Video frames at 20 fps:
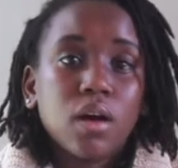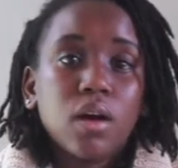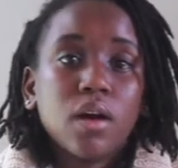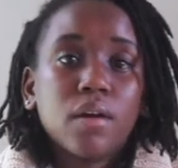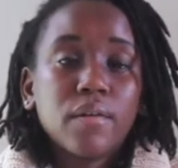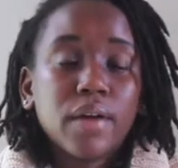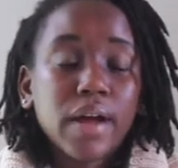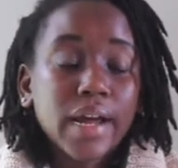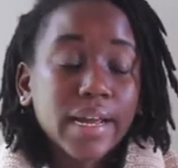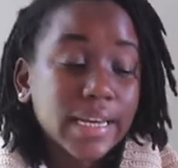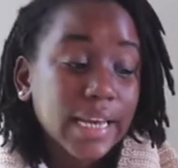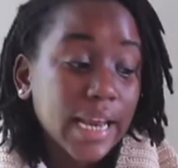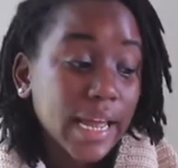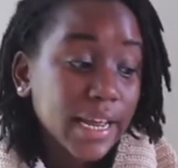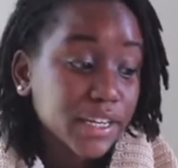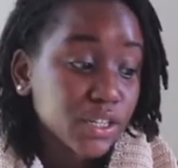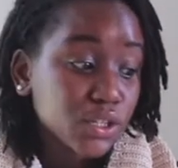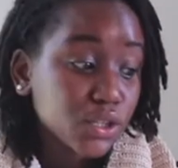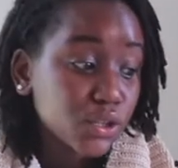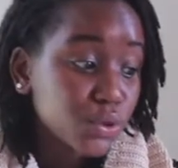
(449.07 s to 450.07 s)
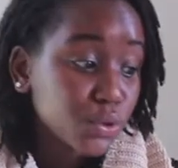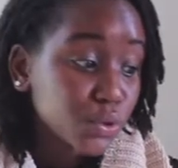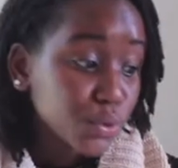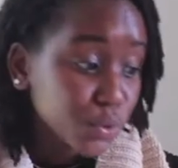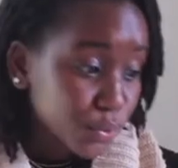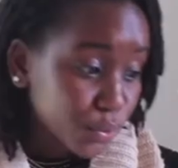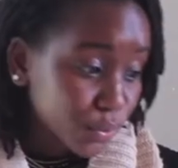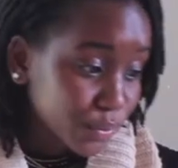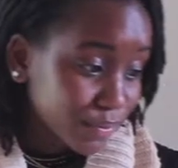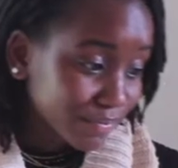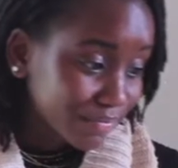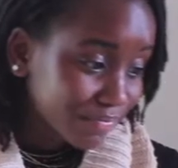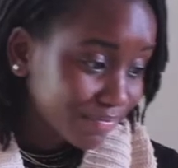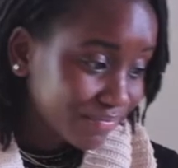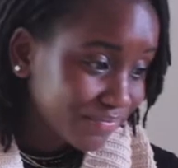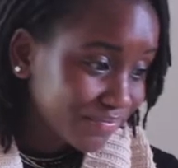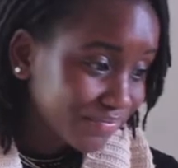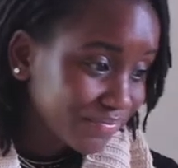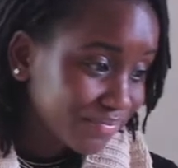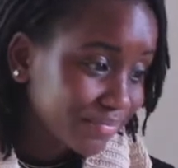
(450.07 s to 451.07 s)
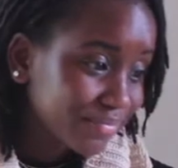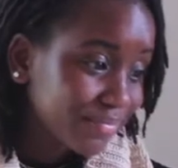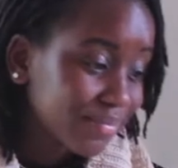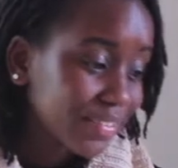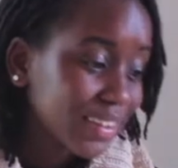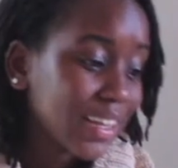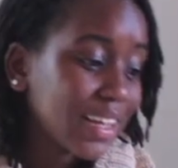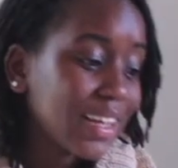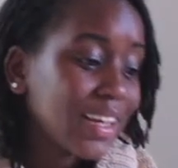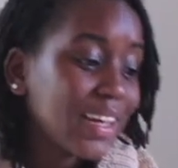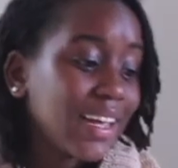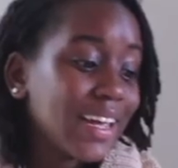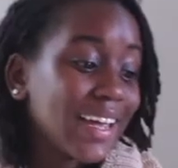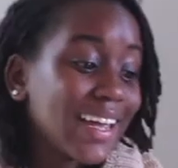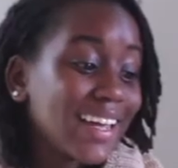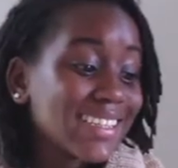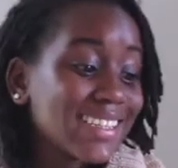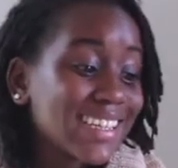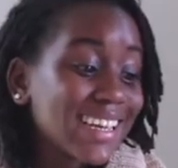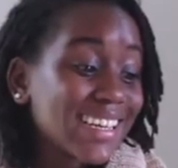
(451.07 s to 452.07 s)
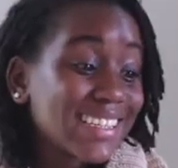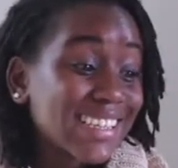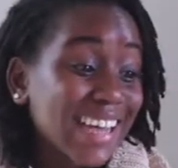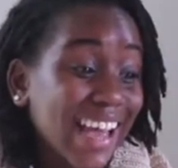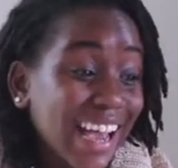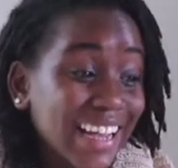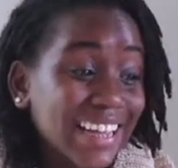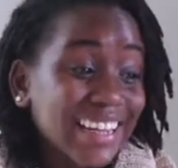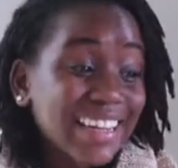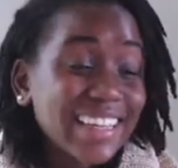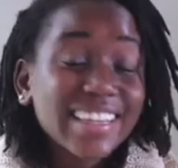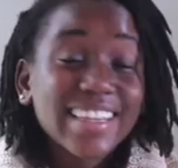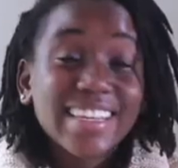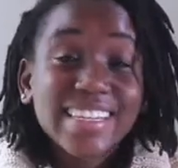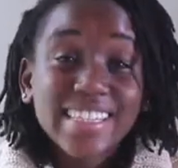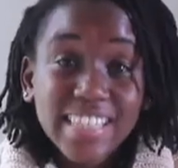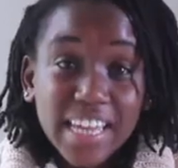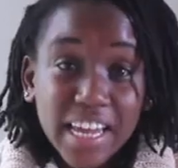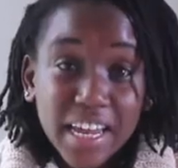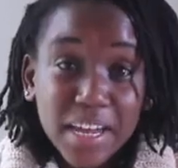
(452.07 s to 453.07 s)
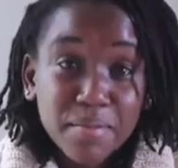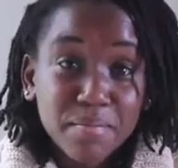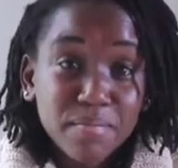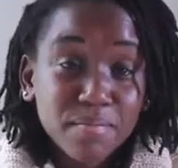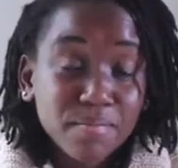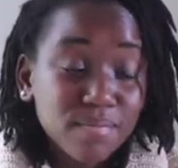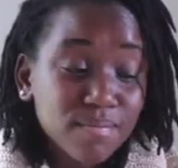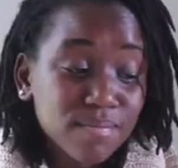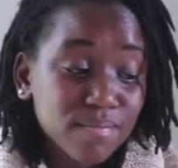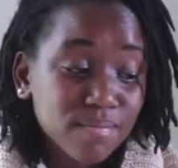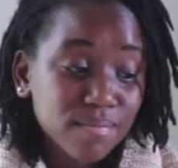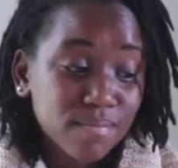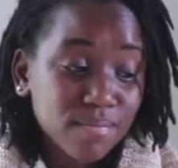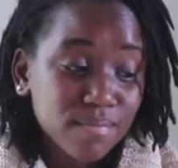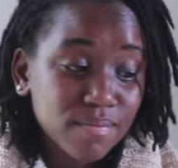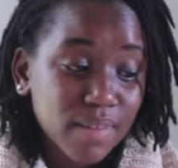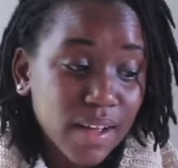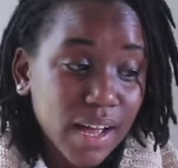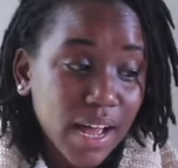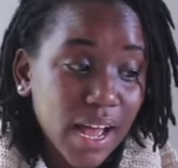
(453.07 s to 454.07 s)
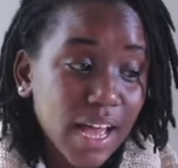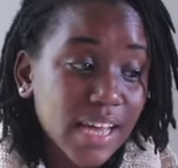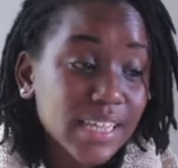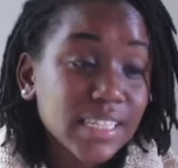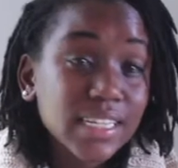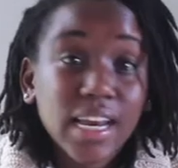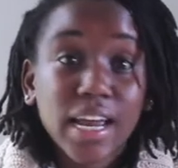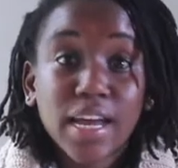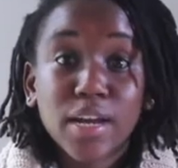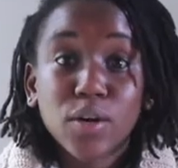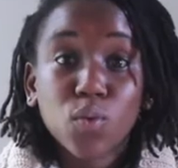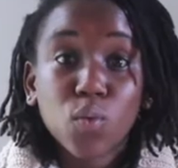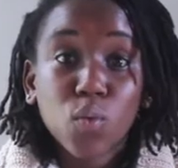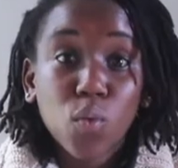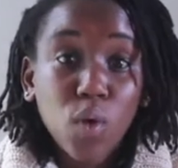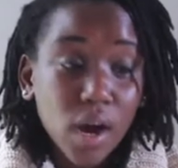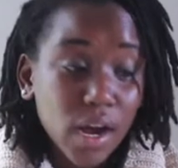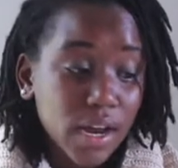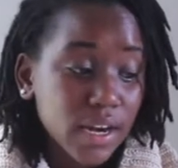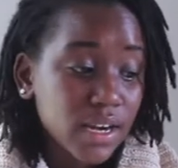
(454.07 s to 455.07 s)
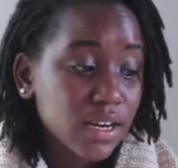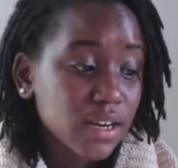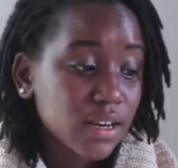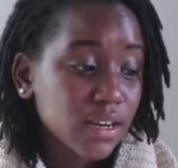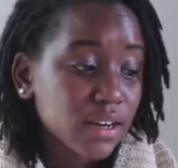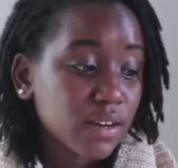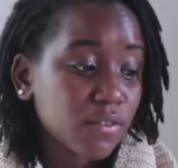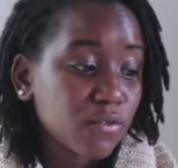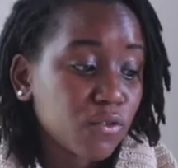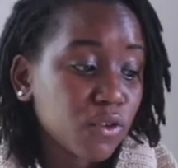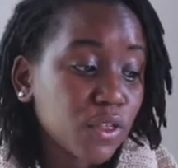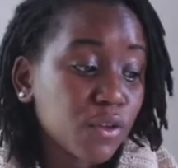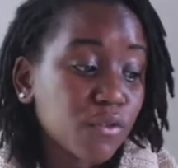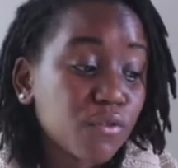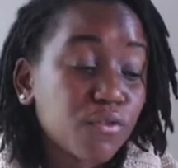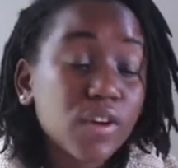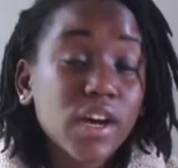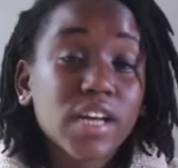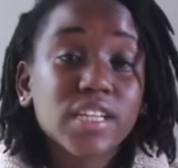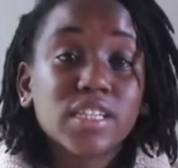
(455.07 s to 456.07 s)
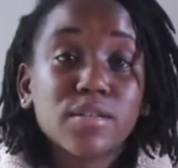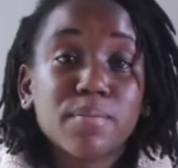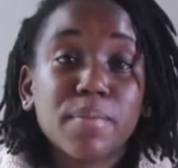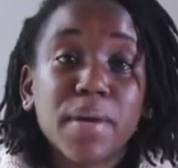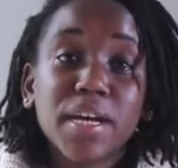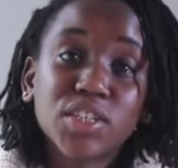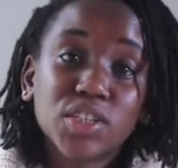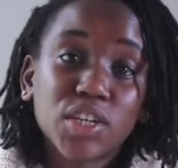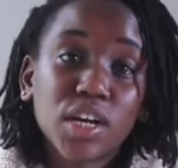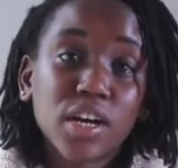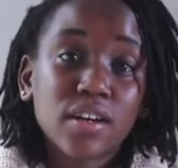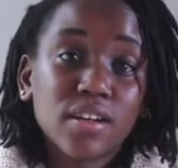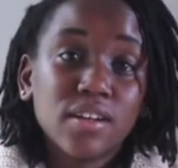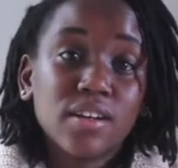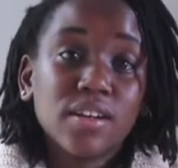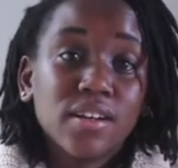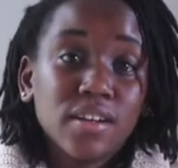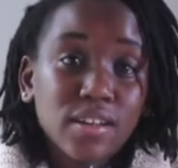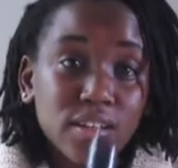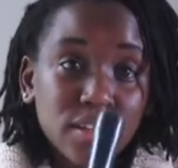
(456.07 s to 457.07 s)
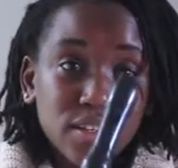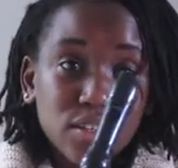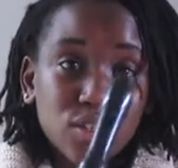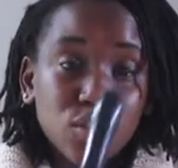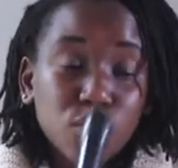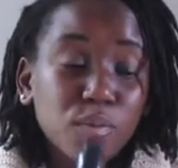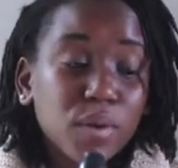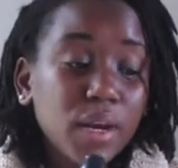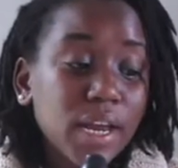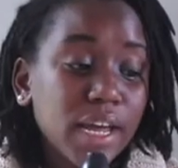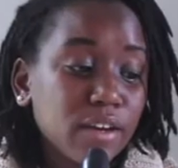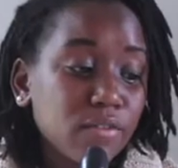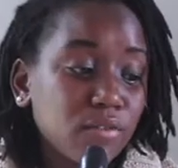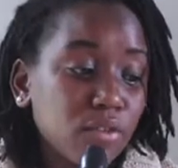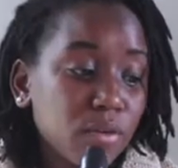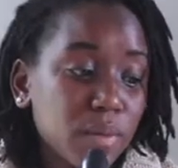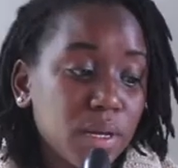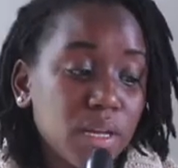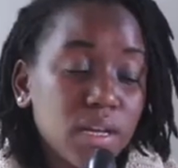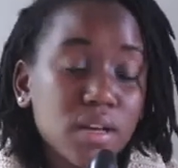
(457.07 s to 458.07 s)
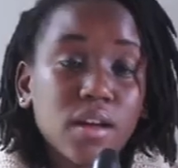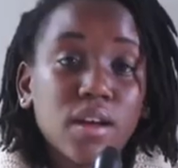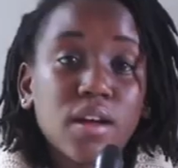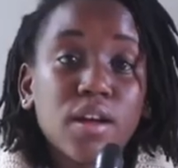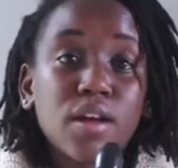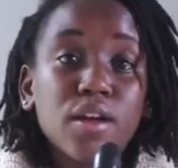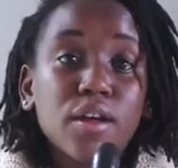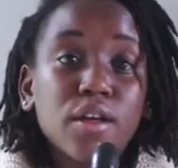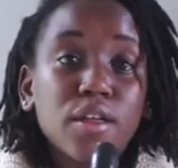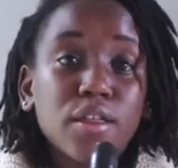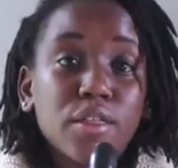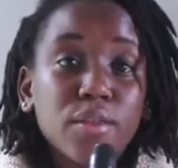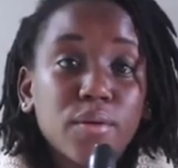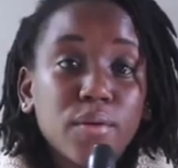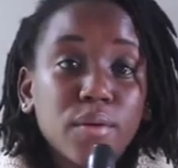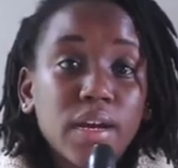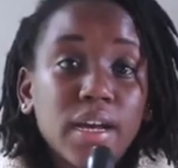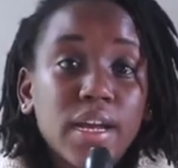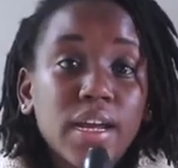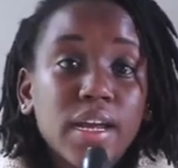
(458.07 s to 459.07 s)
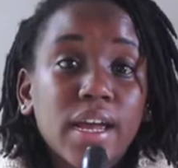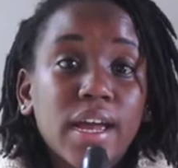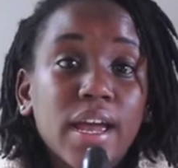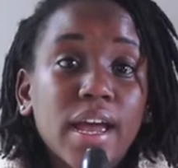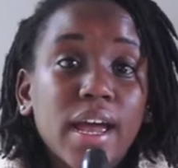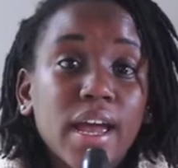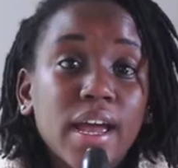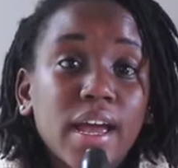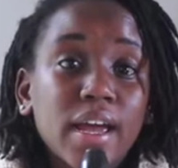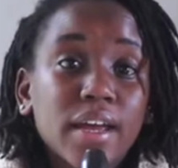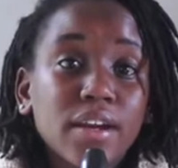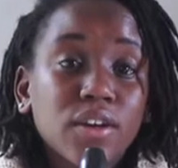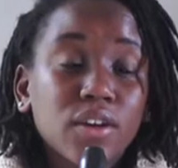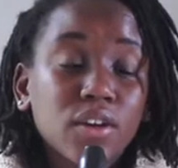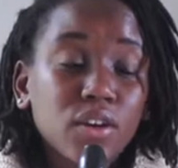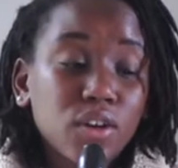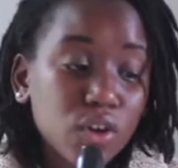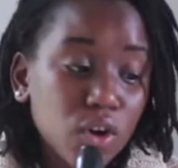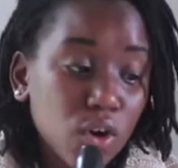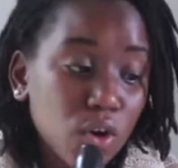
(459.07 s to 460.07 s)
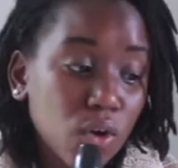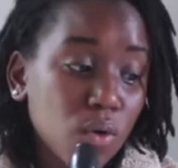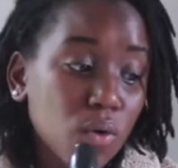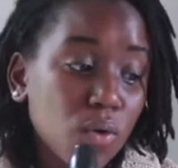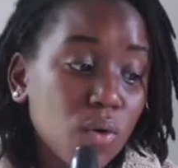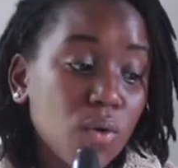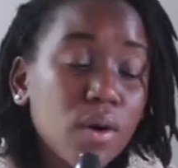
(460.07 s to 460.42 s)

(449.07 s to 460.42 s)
Alright, line 2. It's exactly the same as line 1 for the first measure. So play it for me. 3 and go.